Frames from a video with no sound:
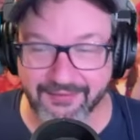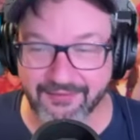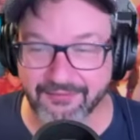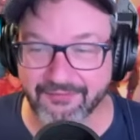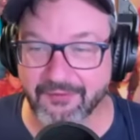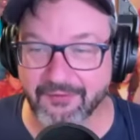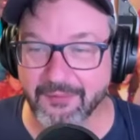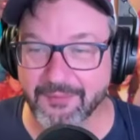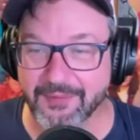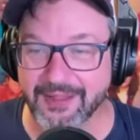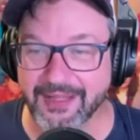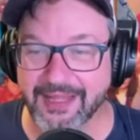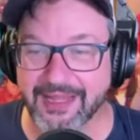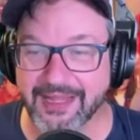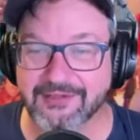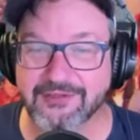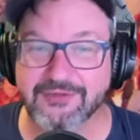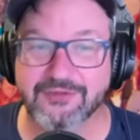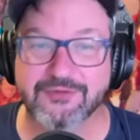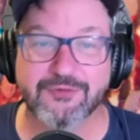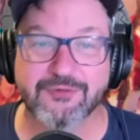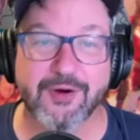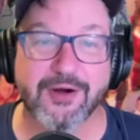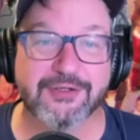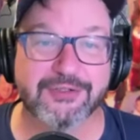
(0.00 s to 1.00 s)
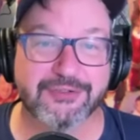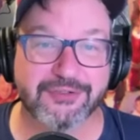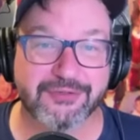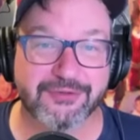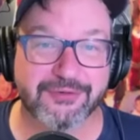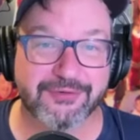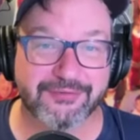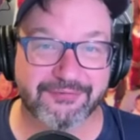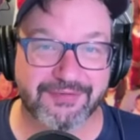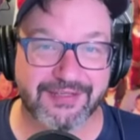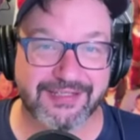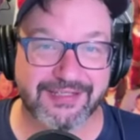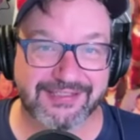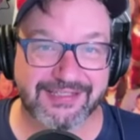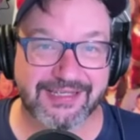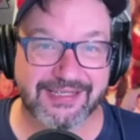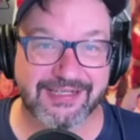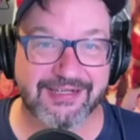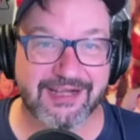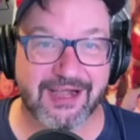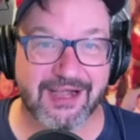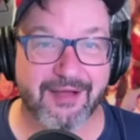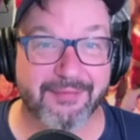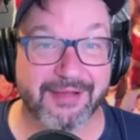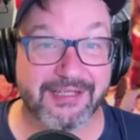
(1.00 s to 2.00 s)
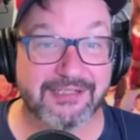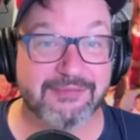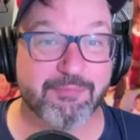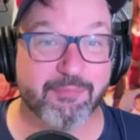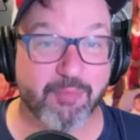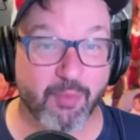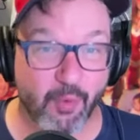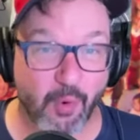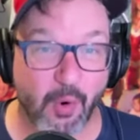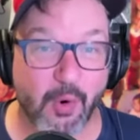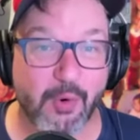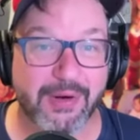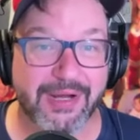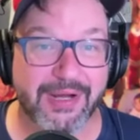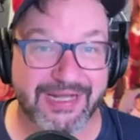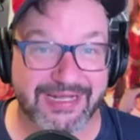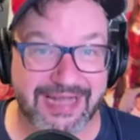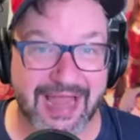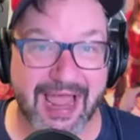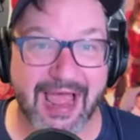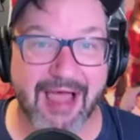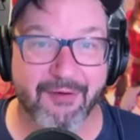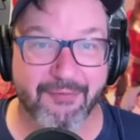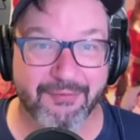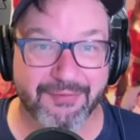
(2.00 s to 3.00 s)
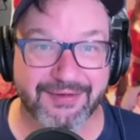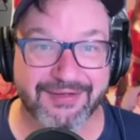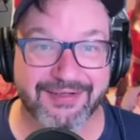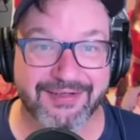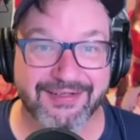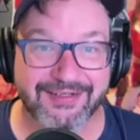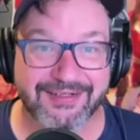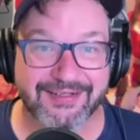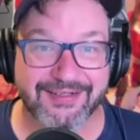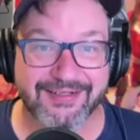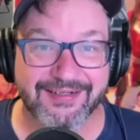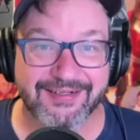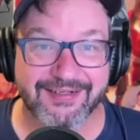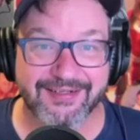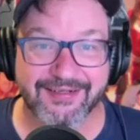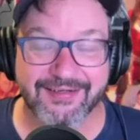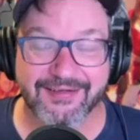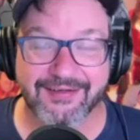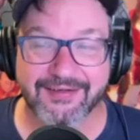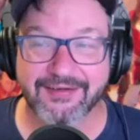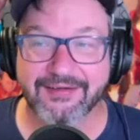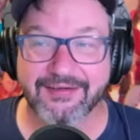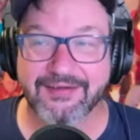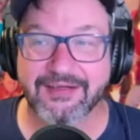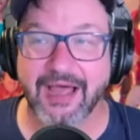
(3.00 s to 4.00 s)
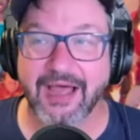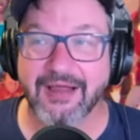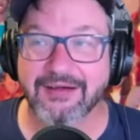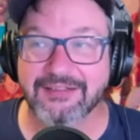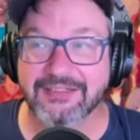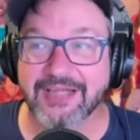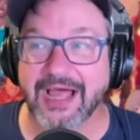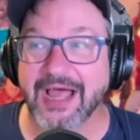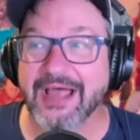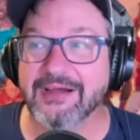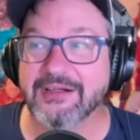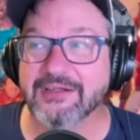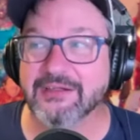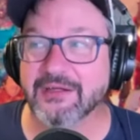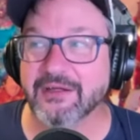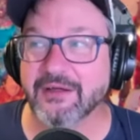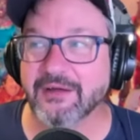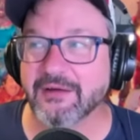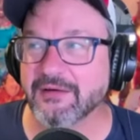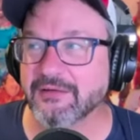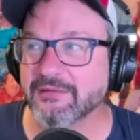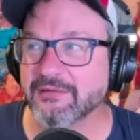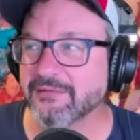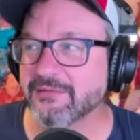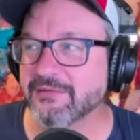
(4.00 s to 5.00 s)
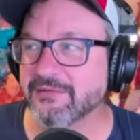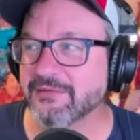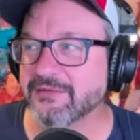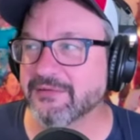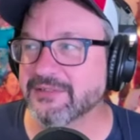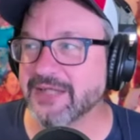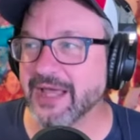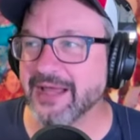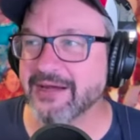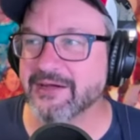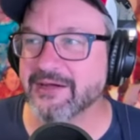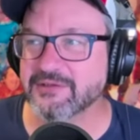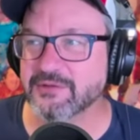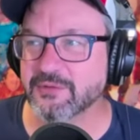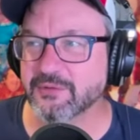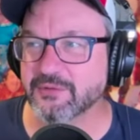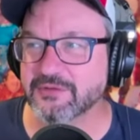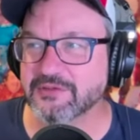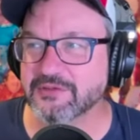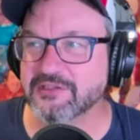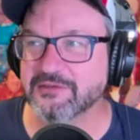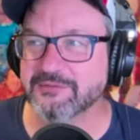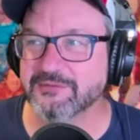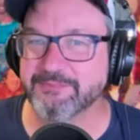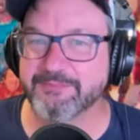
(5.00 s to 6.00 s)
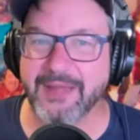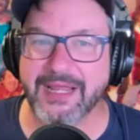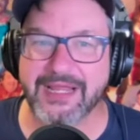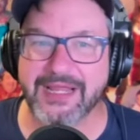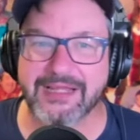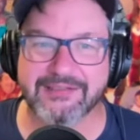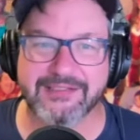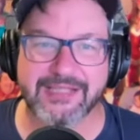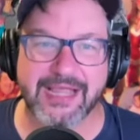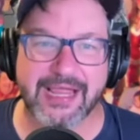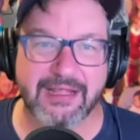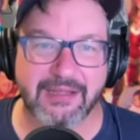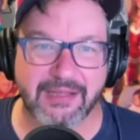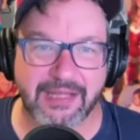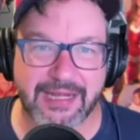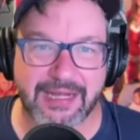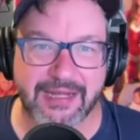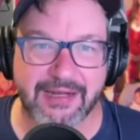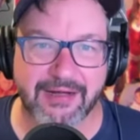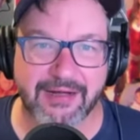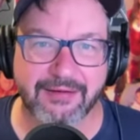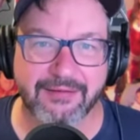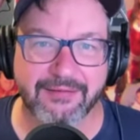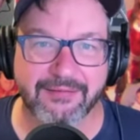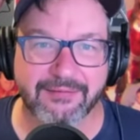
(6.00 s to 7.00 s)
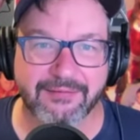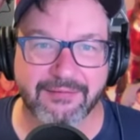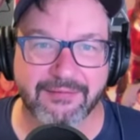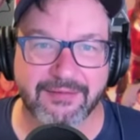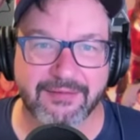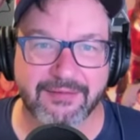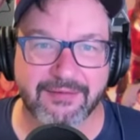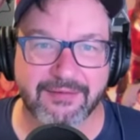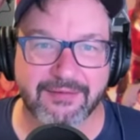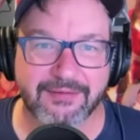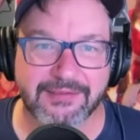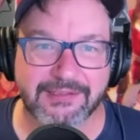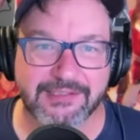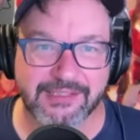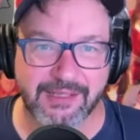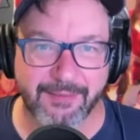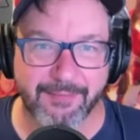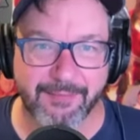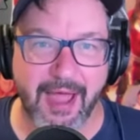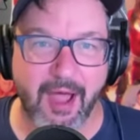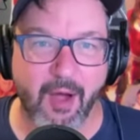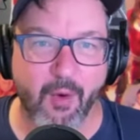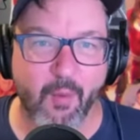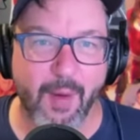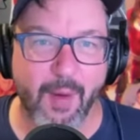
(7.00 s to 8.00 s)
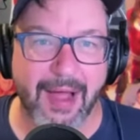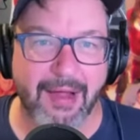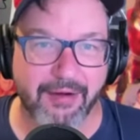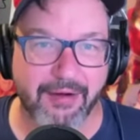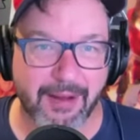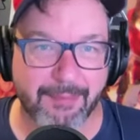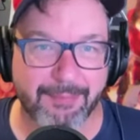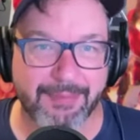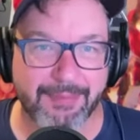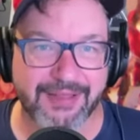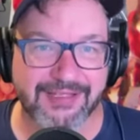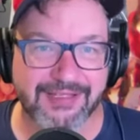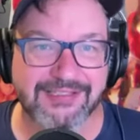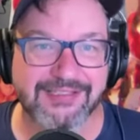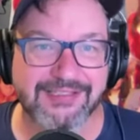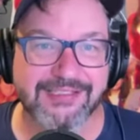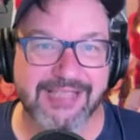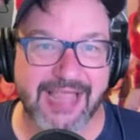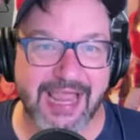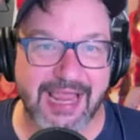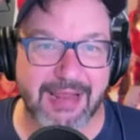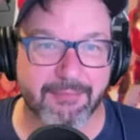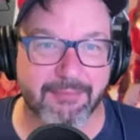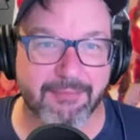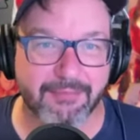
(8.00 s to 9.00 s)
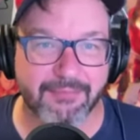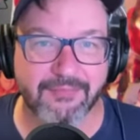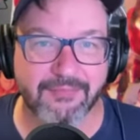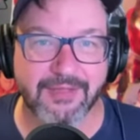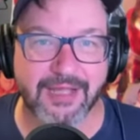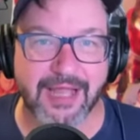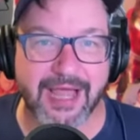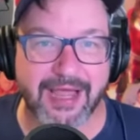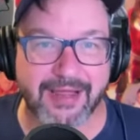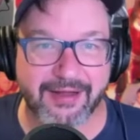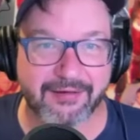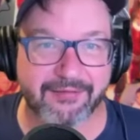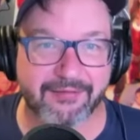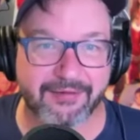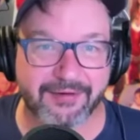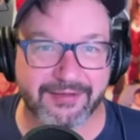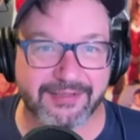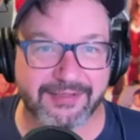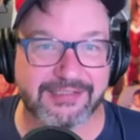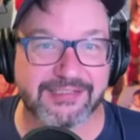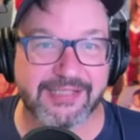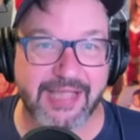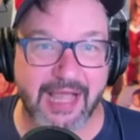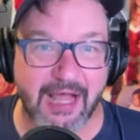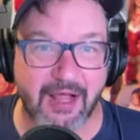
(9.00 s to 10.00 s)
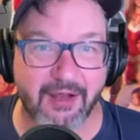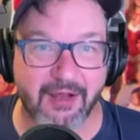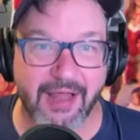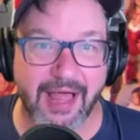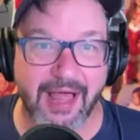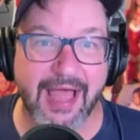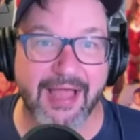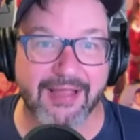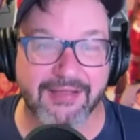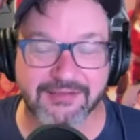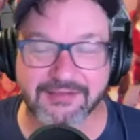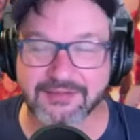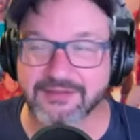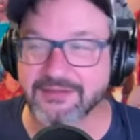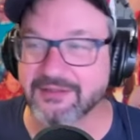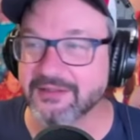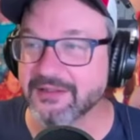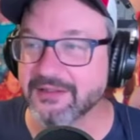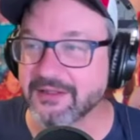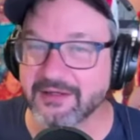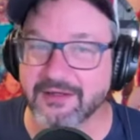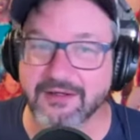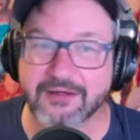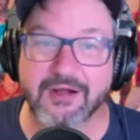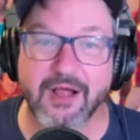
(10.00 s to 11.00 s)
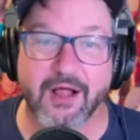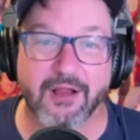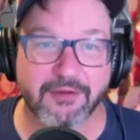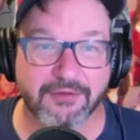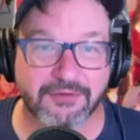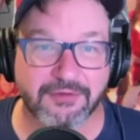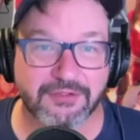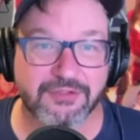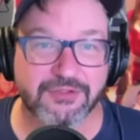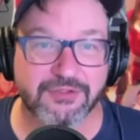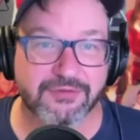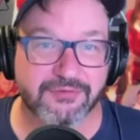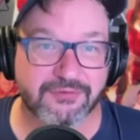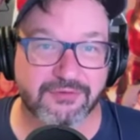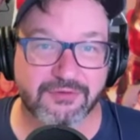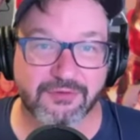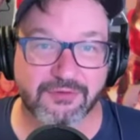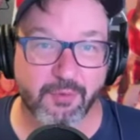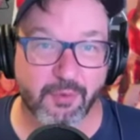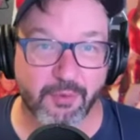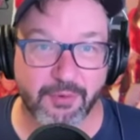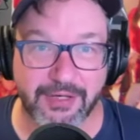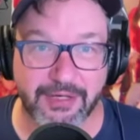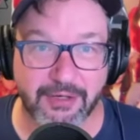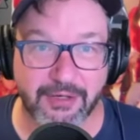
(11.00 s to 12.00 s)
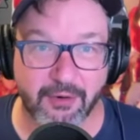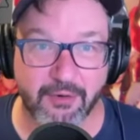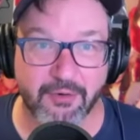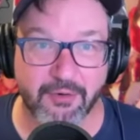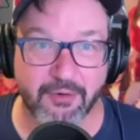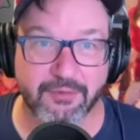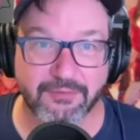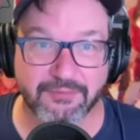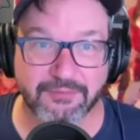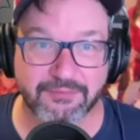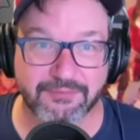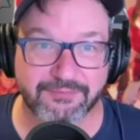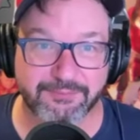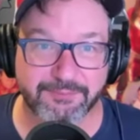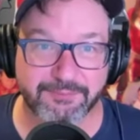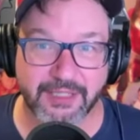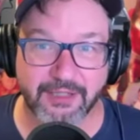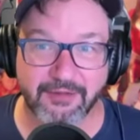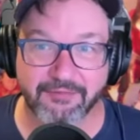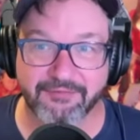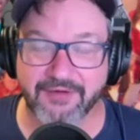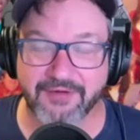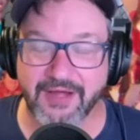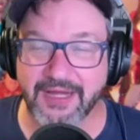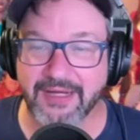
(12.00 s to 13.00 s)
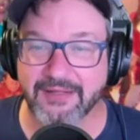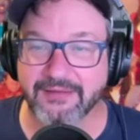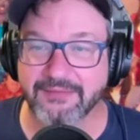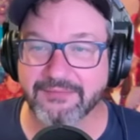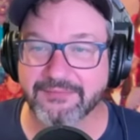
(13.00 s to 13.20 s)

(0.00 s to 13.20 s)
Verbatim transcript: formulaic structure of the sitcom has broken down. Uh, dino, uh, dinosaur space alien somehow wound up in the same line on Excel as college sorority girl pillow yeah. fight.